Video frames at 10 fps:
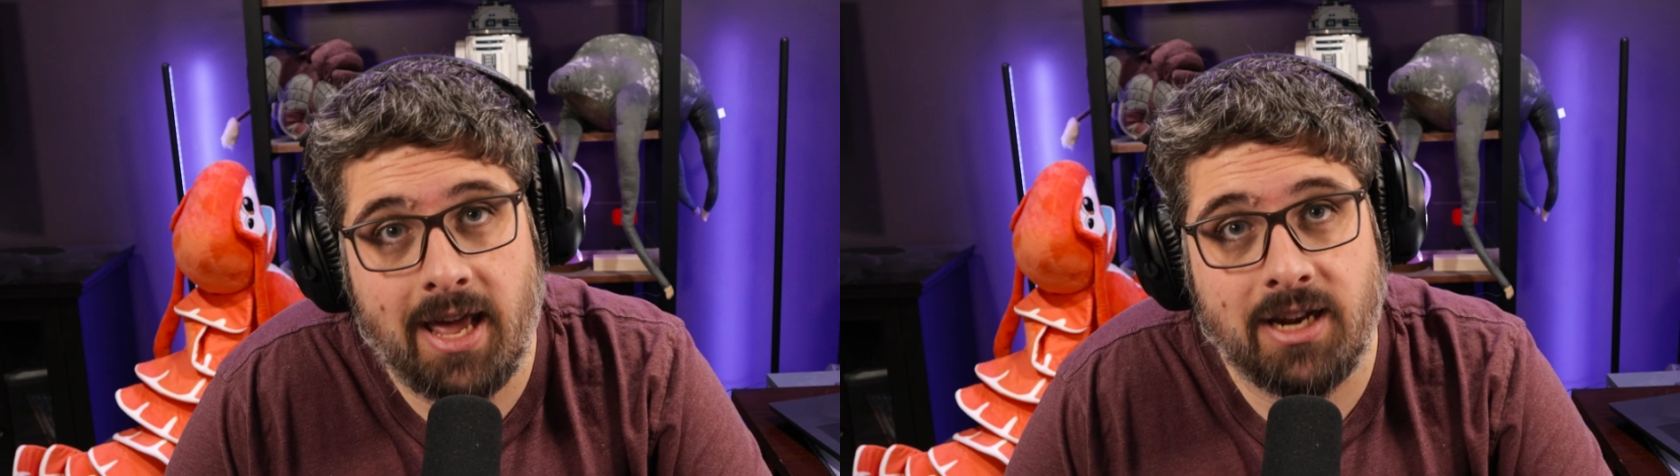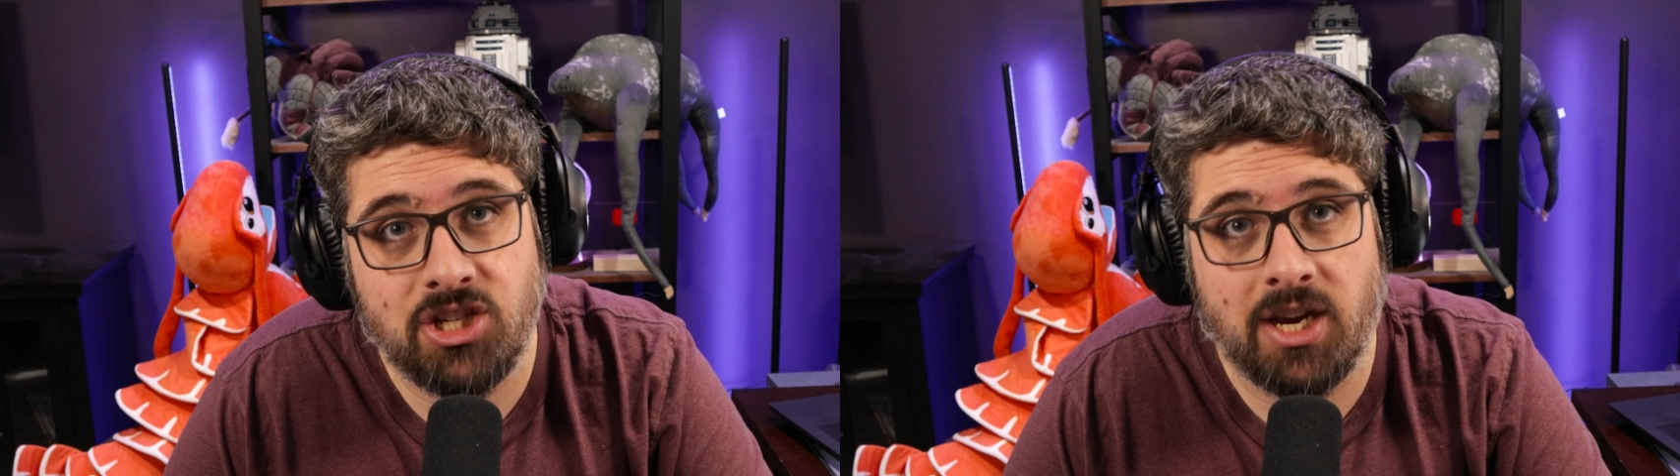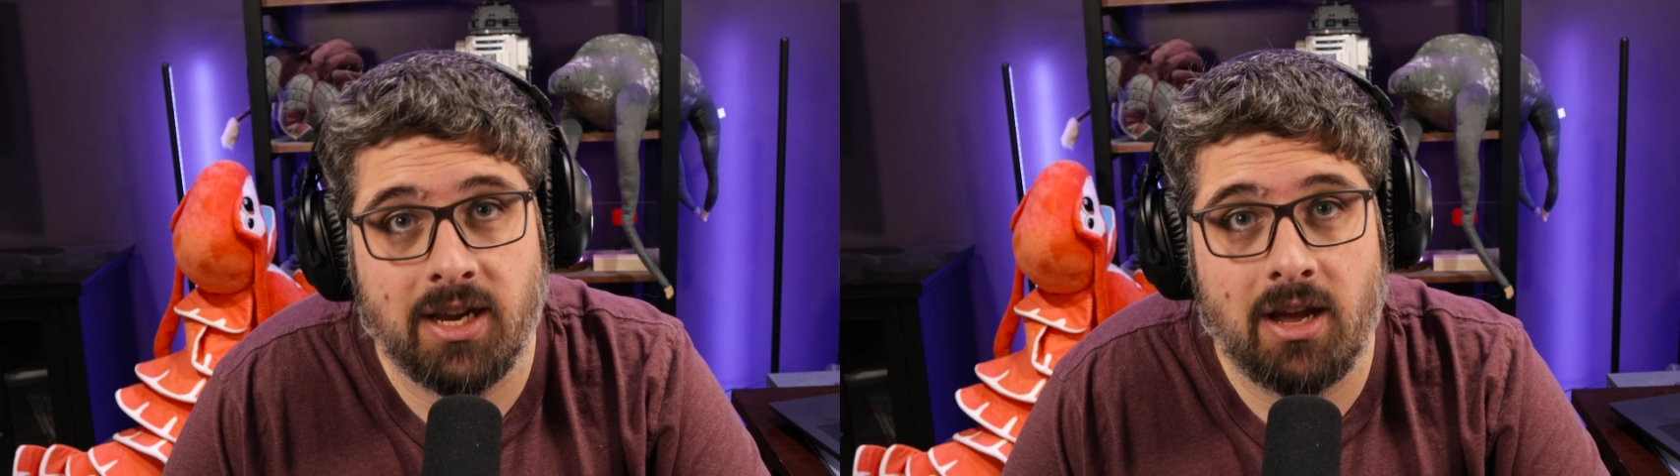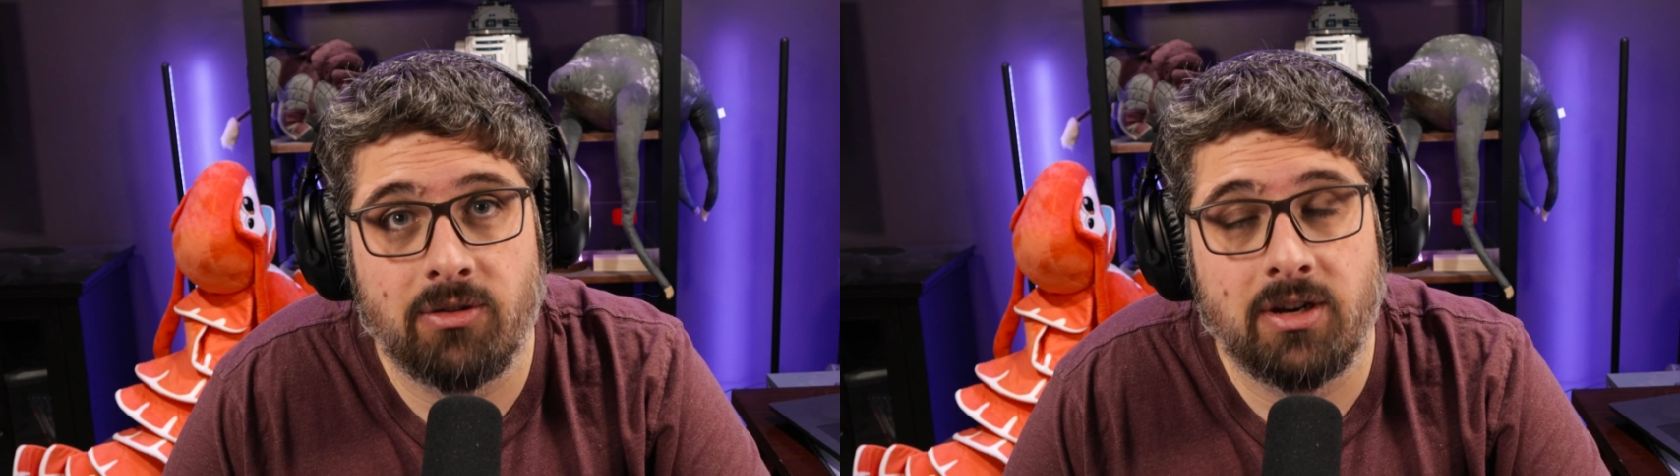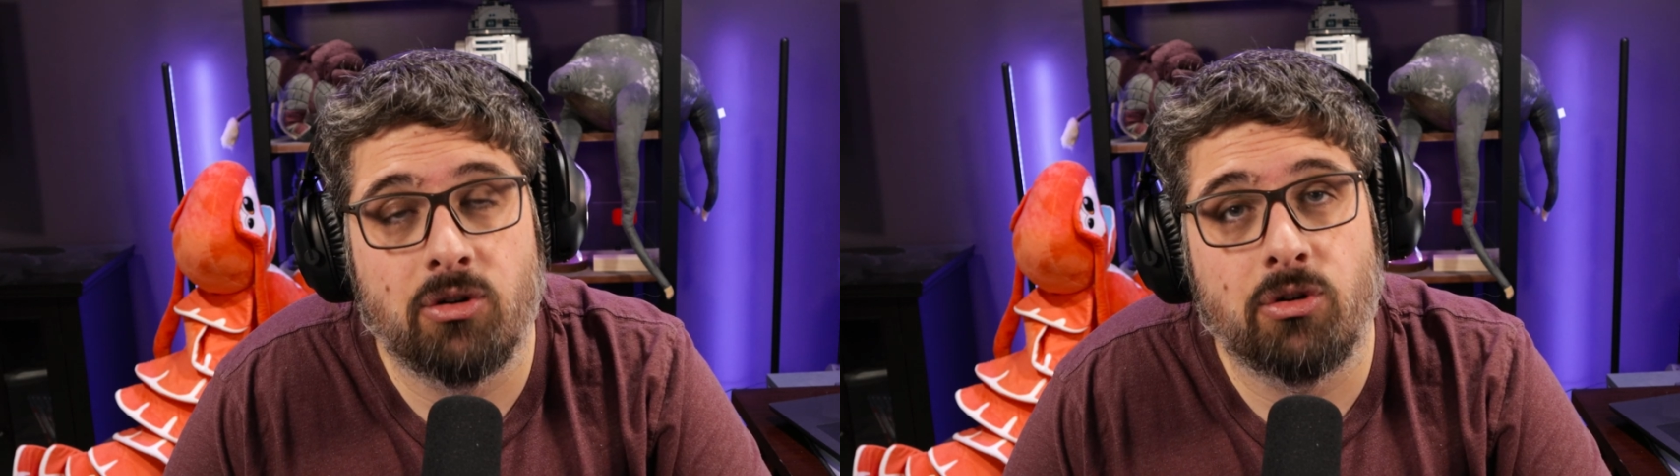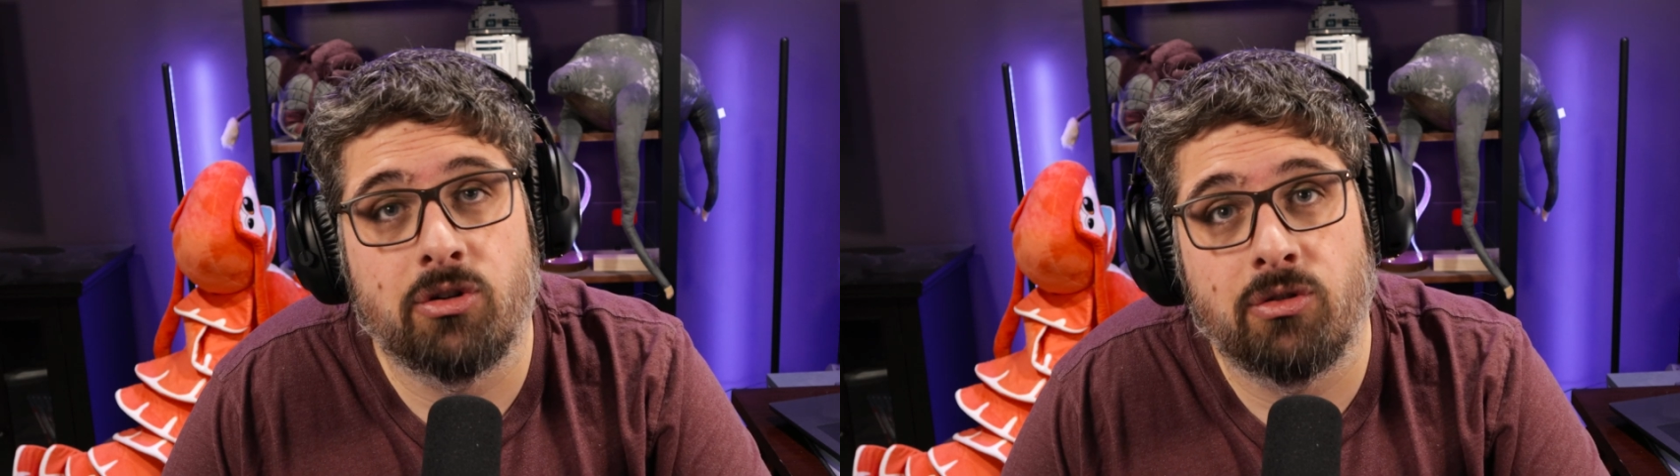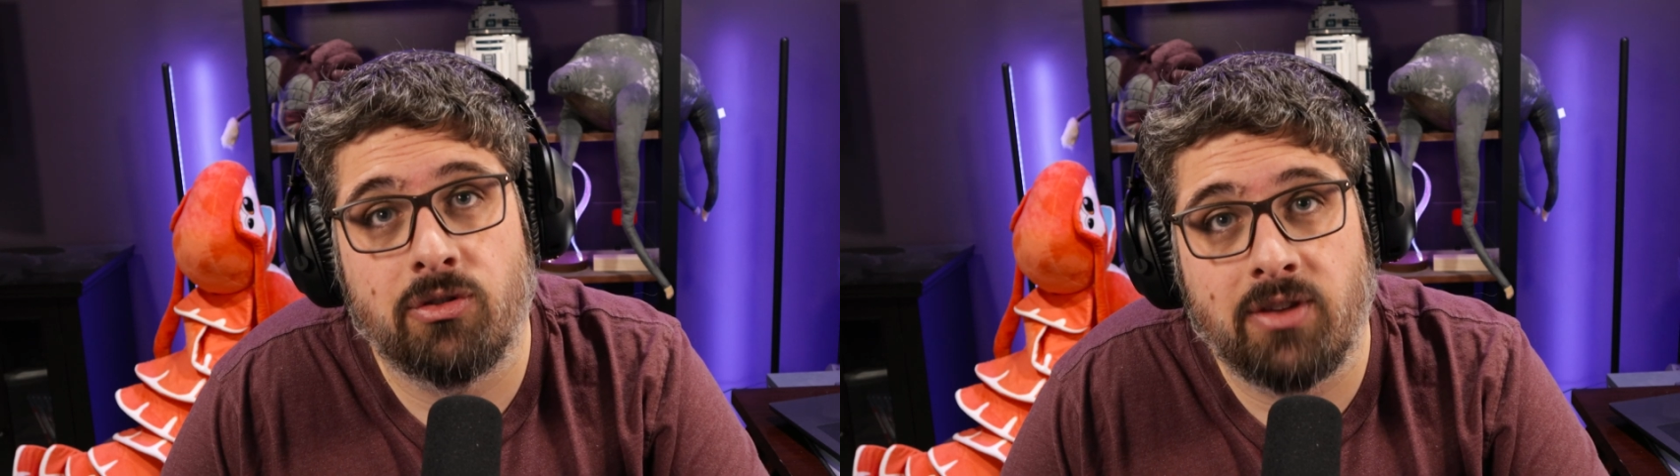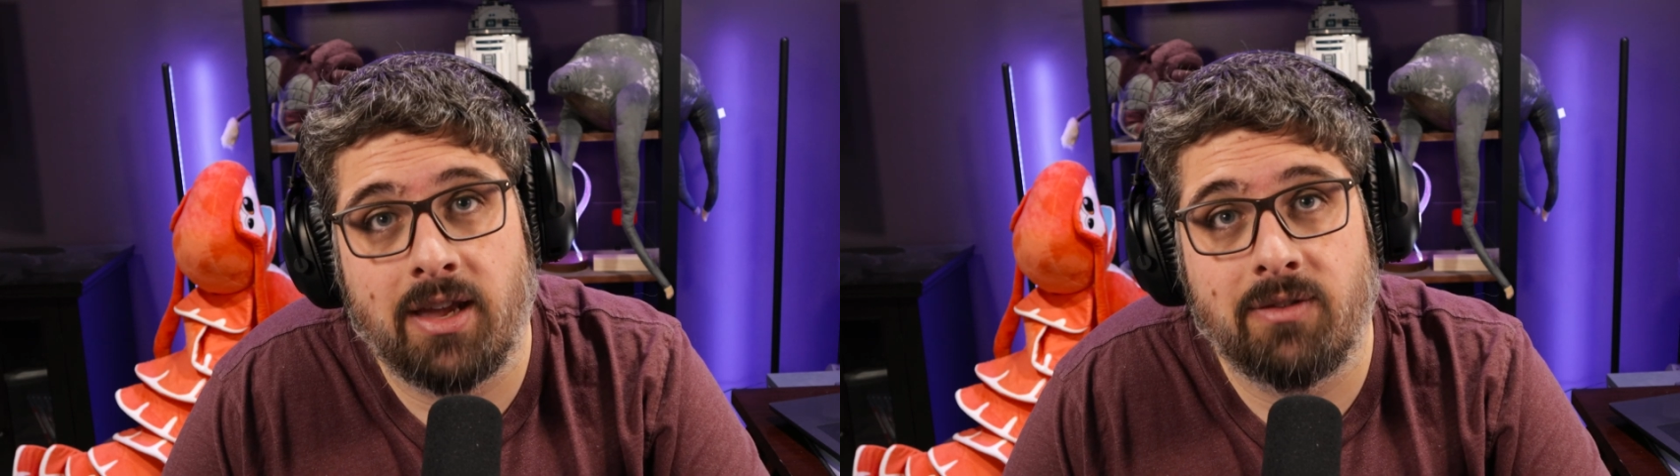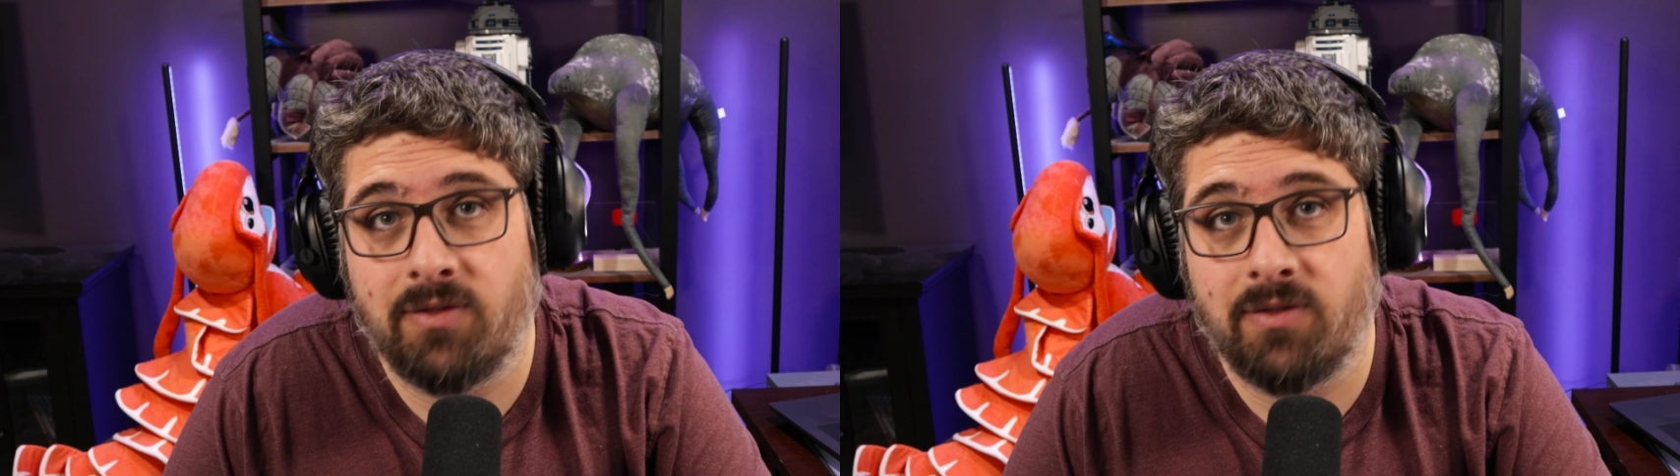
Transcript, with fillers: at checkout in order to save